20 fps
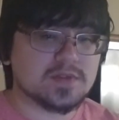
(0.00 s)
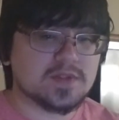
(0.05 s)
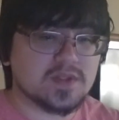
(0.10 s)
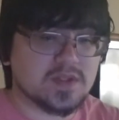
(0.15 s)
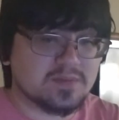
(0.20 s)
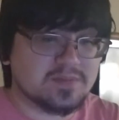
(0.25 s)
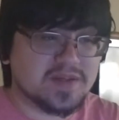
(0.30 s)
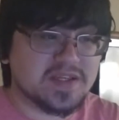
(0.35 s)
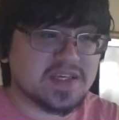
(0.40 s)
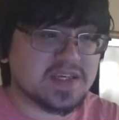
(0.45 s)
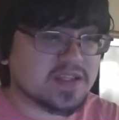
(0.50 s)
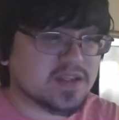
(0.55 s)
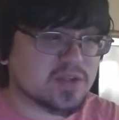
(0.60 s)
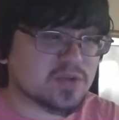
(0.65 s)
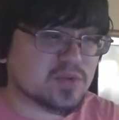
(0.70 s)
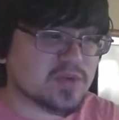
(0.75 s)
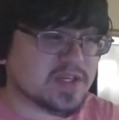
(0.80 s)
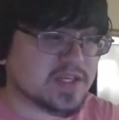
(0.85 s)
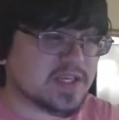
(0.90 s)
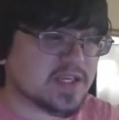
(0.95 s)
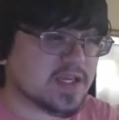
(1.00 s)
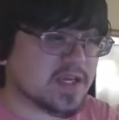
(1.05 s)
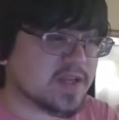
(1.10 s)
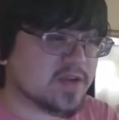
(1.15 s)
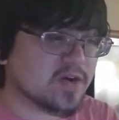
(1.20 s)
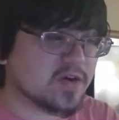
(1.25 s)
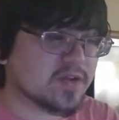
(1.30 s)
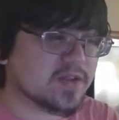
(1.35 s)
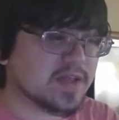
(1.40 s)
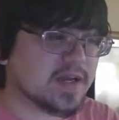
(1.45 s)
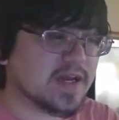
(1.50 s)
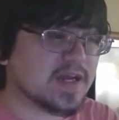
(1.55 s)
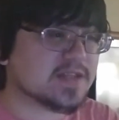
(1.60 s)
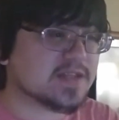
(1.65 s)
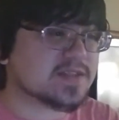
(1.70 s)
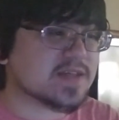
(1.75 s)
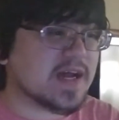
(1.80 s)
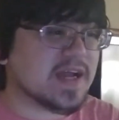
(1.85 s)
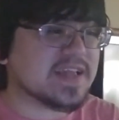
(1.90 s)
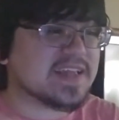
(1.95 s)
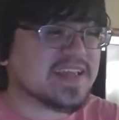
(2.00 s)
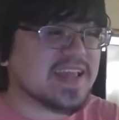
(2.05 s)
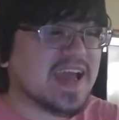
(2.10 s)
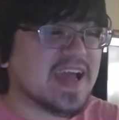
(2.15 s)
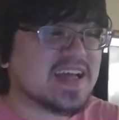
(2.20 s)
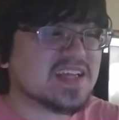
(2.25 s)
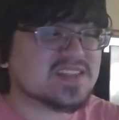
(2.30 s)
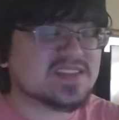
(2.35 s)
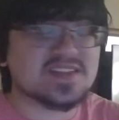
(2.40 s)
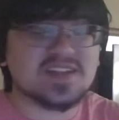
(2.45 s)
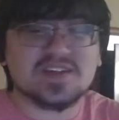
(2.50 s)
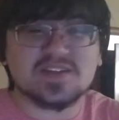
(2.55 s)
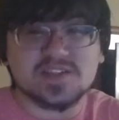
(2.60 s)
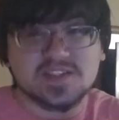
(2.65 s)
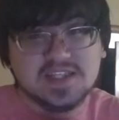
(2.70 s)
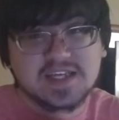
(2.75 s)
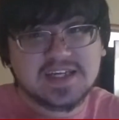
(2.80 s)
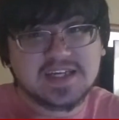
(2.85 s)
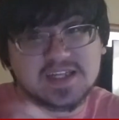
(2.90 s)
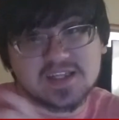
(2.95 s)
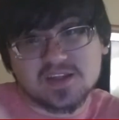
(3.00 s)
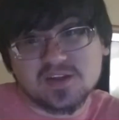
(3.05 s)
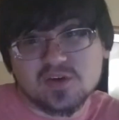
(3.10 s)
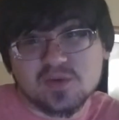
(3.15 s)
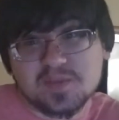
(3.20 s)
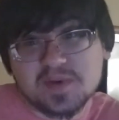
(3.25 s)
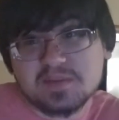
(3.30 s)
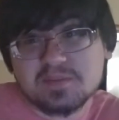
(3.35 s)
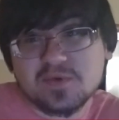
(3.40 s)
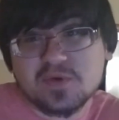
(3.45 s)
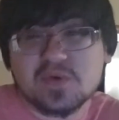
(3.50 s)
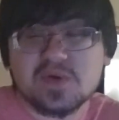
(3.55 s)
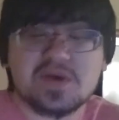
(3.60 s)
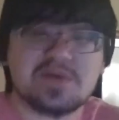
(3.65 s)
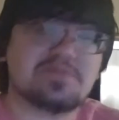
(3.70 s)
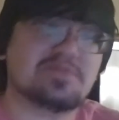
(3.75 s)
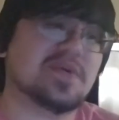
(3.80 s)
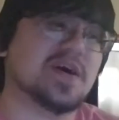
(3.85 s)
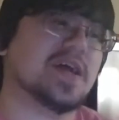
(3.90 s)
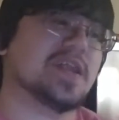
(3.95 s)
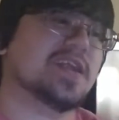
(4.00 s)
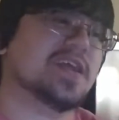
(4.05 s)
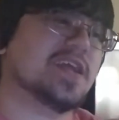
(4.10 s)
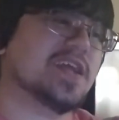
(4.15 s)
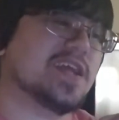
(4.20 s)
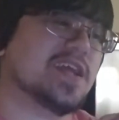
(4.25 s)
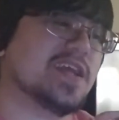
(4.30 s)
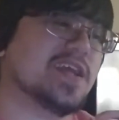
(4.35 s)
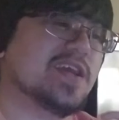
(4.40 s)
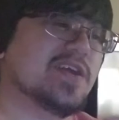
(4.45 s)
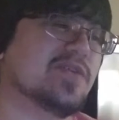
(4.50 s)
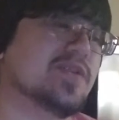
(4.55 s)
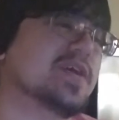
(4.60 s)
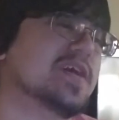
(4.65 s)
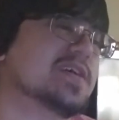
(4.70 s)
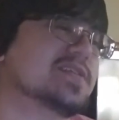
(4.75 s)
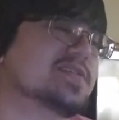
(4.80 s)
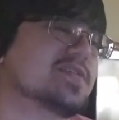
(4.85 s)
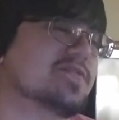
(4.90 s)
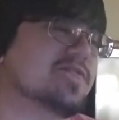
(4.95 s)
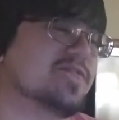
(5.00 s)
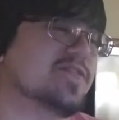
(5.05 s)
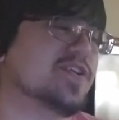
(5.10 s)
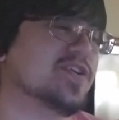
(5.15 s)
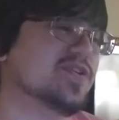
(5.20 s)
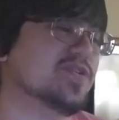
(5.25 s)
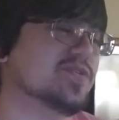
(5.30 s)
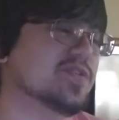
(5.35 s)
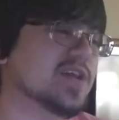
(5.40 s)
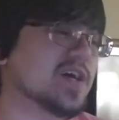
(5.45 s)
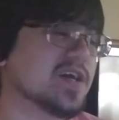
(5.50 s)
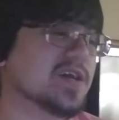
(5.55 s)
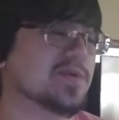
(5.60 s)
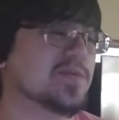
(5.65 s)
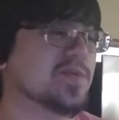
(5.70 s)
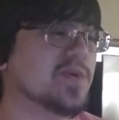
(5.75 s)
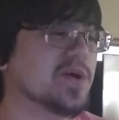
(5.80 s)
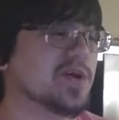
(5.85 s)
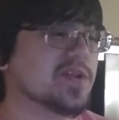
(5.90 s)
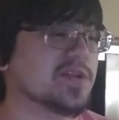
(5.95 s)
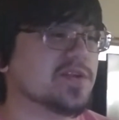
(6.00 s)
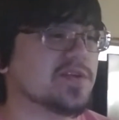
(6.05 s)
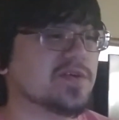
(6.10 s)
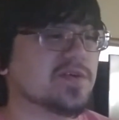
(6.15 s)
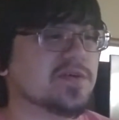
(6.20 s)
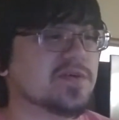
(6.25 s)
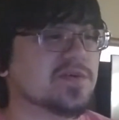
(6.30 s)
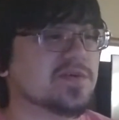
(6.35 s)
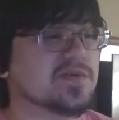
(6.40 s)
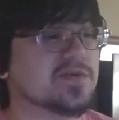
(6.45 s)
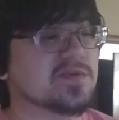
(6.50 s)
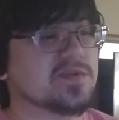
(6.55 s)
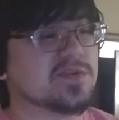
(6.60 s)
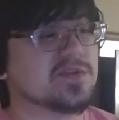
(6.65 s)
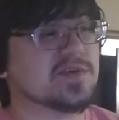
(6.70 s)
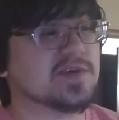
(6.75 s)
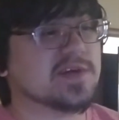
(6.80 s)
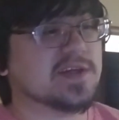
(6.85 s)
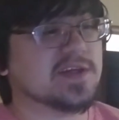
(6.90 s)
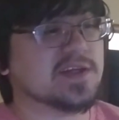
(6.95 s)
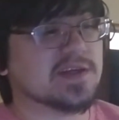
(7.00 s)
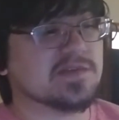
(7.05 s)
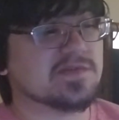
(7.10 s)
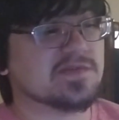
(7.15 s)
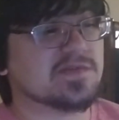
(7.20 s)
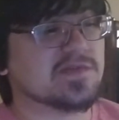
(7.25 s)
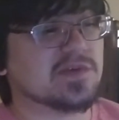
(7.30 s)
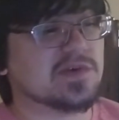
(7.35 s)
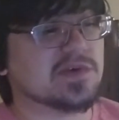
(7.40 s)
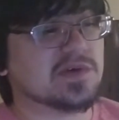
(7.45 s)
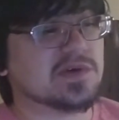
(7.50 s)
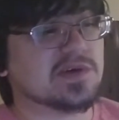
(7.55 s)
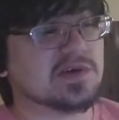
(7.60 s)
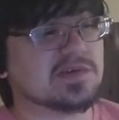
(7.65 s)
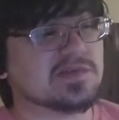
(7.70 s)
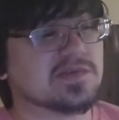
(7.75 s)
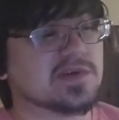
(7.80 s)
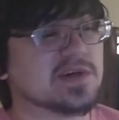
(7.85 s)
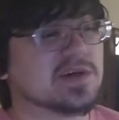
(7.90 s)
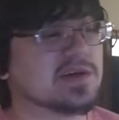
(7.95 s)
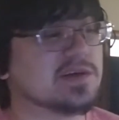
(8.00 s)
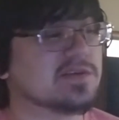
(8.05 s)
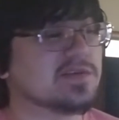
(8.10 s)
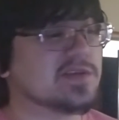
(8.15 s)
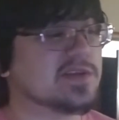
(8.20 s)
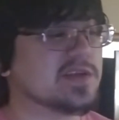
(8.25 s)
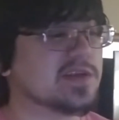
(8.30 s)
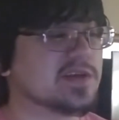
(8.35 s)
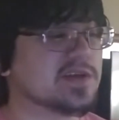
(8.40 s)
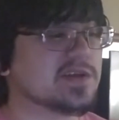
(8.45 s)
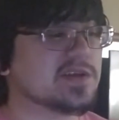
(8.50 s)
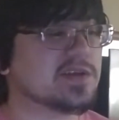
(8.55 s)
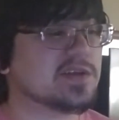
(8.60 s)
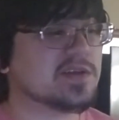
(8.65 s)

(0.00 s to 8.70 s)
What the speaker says: the big 3 and all that, I guess there's like a little bit more, but he only has a few, like 1, 2, 3, 4, 5, 6,